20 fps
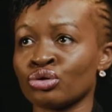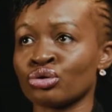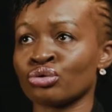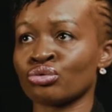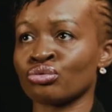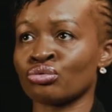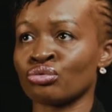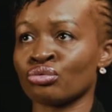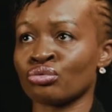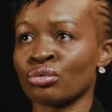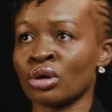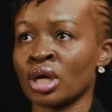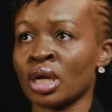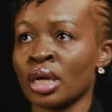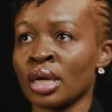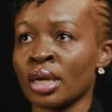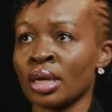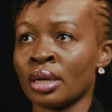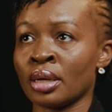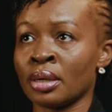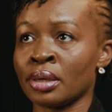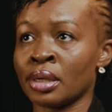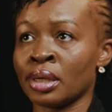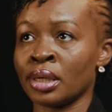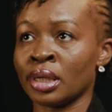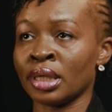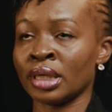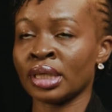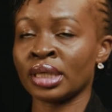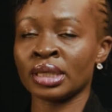to
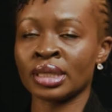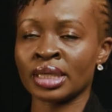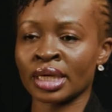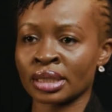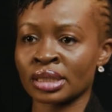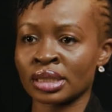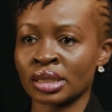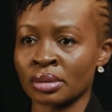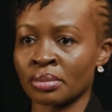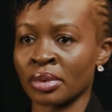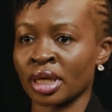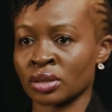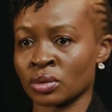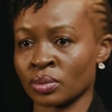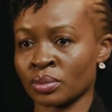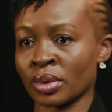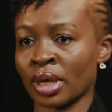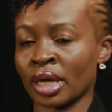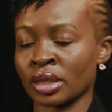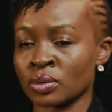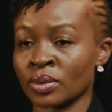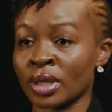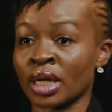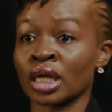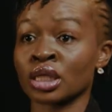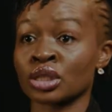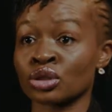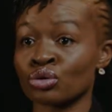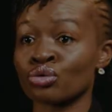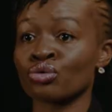lead a team as well
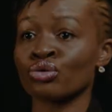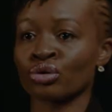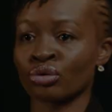as know